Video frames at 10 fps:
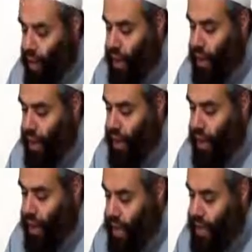Why?
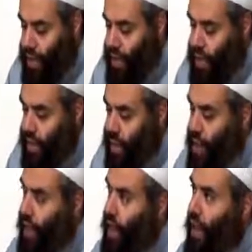This is
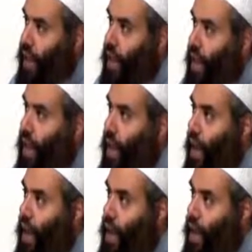
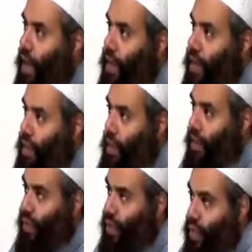the way
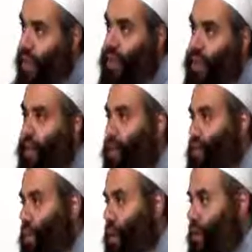of exalting Allah
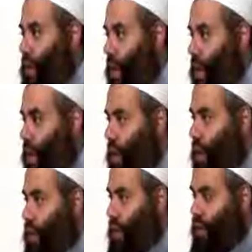subhanahu wa ta'ala.
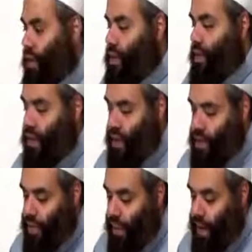The face of Allah
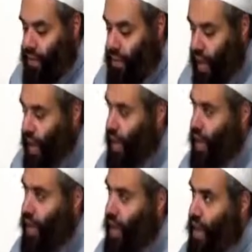subhanahu wa
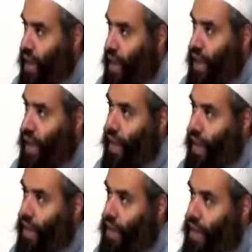ta'ala,
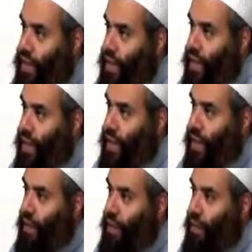it is the
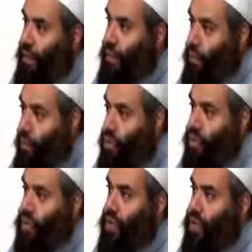
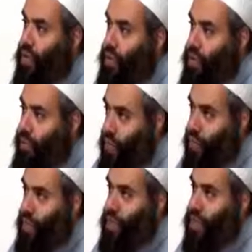most
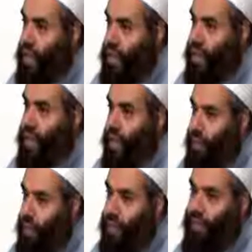precious need that
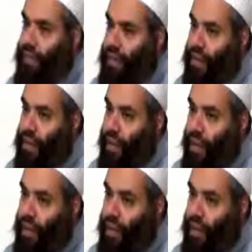a believer